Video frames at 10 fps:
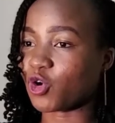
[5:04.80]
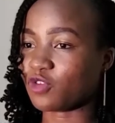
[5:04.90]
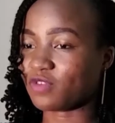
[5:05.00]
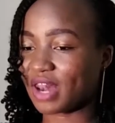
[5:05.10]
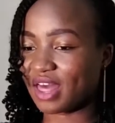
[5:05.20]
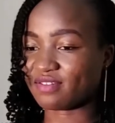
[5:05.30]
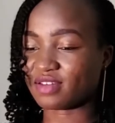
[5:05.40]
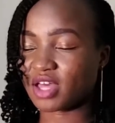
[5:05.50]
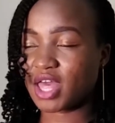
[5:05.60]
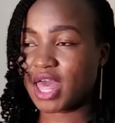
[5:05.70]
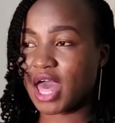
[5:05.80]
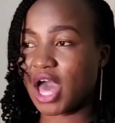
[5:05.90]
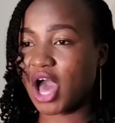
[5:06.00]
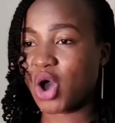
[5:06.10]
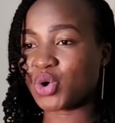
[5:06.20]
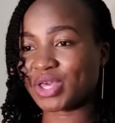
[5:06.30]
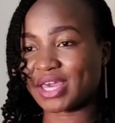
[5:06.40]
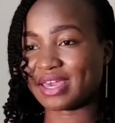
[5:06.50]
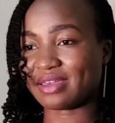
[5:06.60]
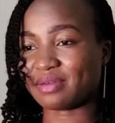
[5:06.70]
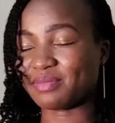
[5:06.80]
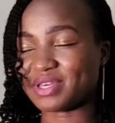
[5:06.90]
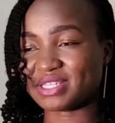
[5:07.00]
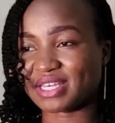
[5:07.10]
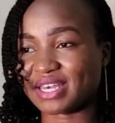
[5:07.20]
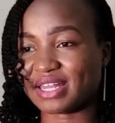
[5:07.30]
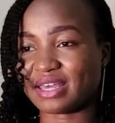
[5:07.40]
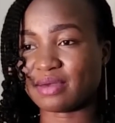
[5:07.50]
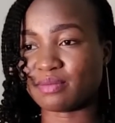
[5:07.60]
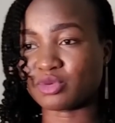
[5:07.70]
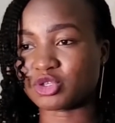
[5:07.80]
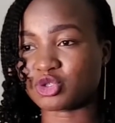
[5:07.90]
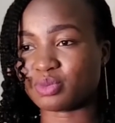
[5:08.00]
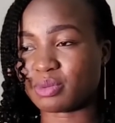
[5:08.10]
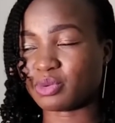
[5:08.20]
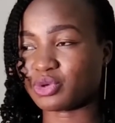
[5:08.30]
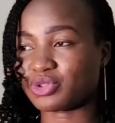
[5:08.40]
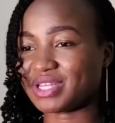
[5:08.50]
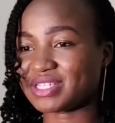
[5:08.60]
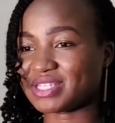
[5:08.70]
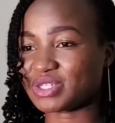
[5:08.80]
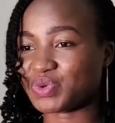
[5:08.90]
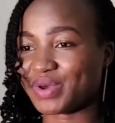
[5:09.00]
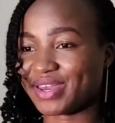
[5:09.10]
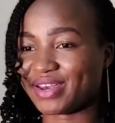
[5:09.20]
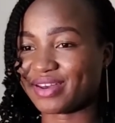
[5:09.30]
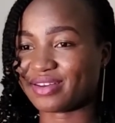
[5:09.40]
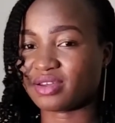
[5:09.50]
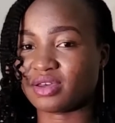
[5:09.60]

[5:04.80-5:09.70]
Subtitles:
of love. Okay, basically, most people, this is where